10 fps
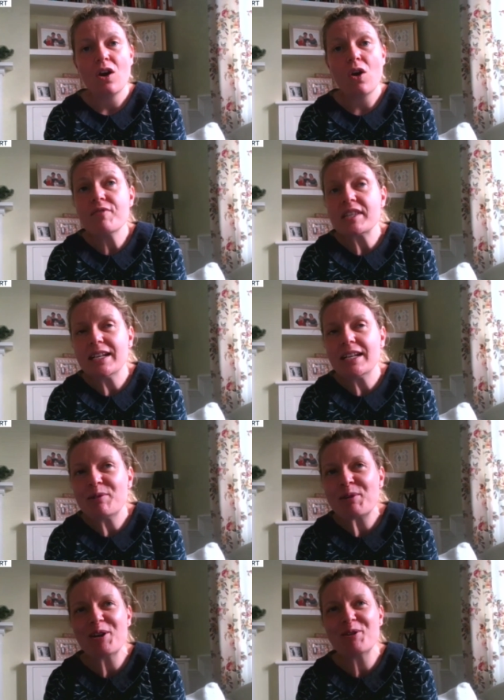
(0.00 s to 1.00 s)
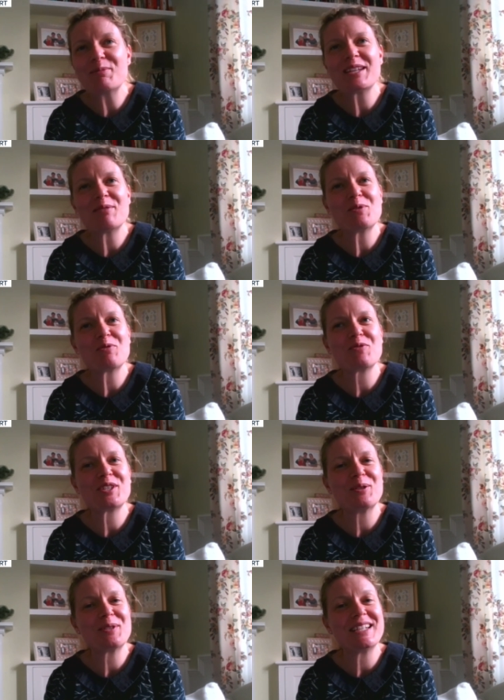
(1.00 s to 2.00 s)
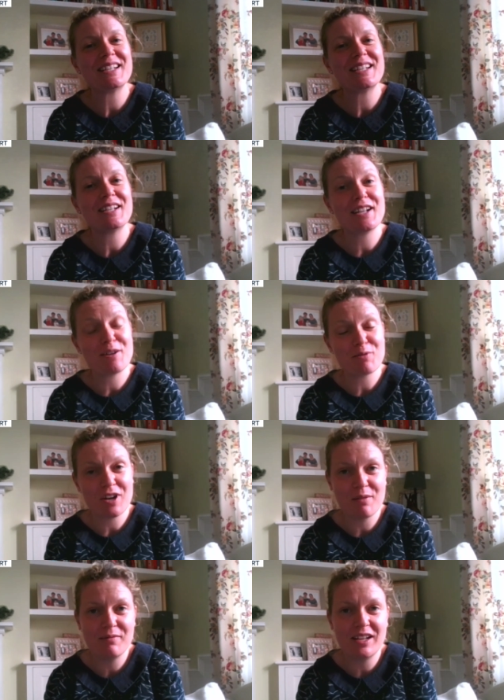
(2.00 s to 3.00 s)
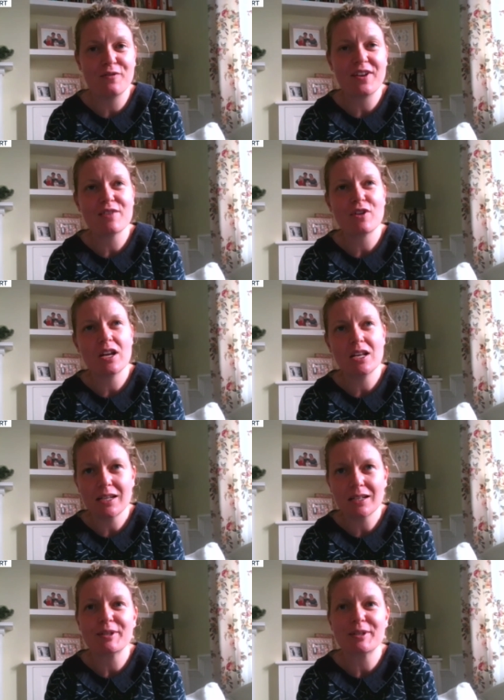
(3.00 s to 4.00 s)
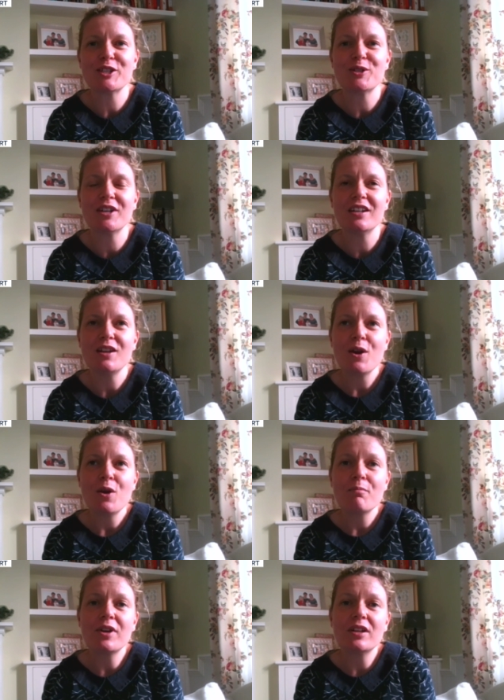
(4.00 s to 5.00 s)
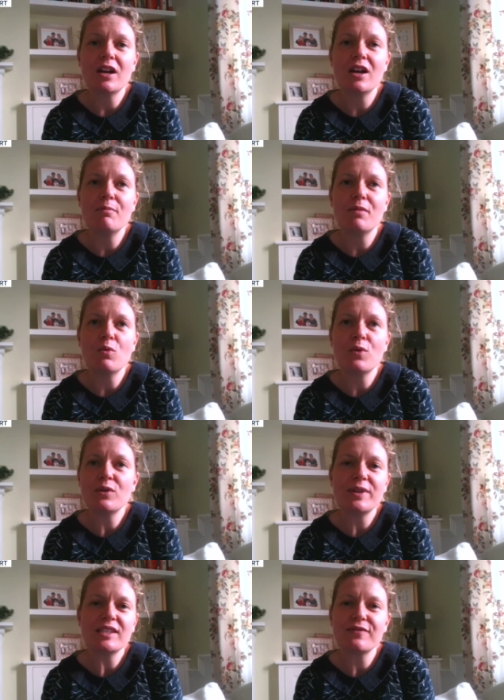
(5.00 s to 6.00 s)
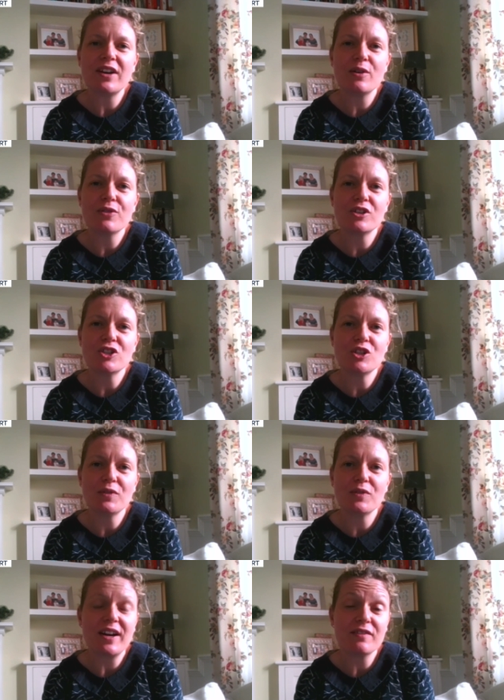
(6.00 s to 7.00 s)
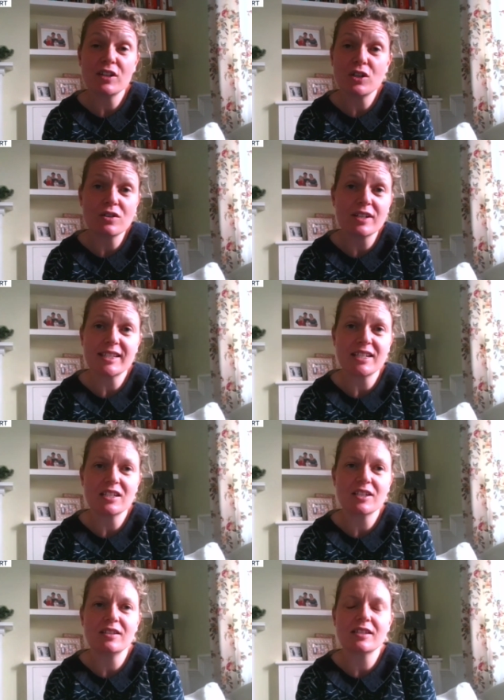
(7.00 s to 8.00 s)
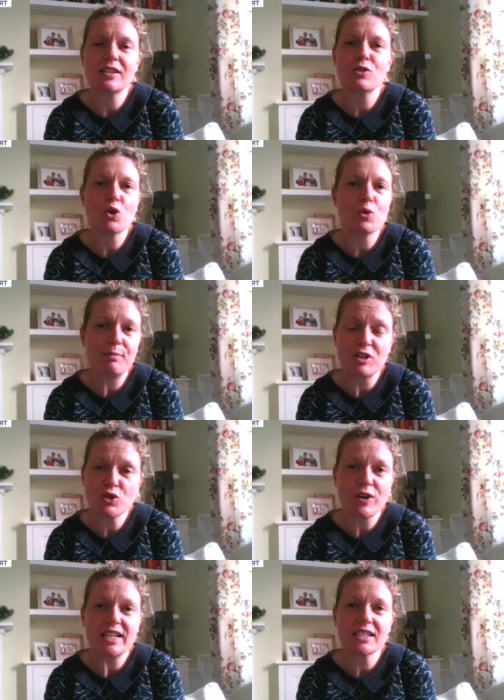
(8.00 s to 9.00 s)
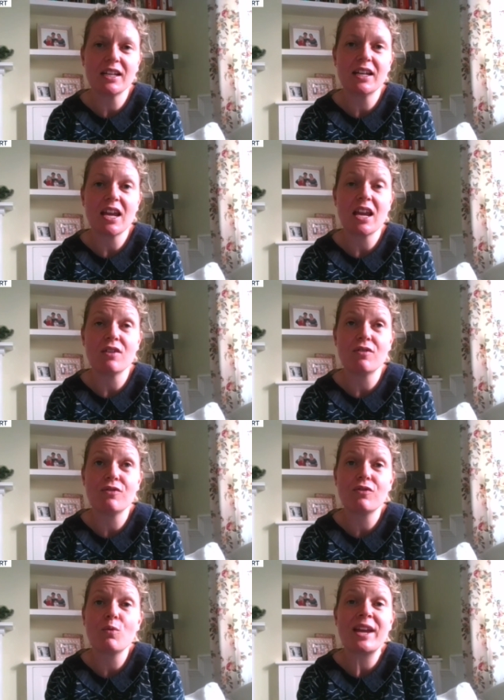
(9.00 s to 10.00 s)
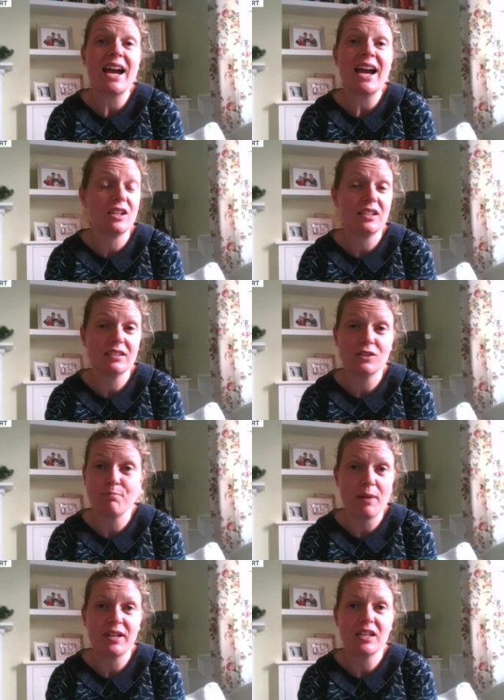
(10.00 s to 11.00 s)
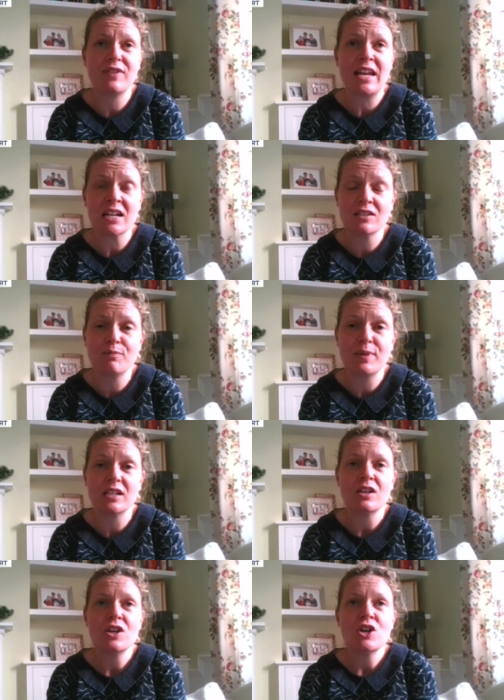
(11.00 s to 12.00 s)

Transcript: Obviously, we hoped it would have resulted in an outcome in our favour a little bit sooner. But we always felt that she would have had a longer sentence, the trauma would be much greater if we hadn't gone public, if he hadn't have been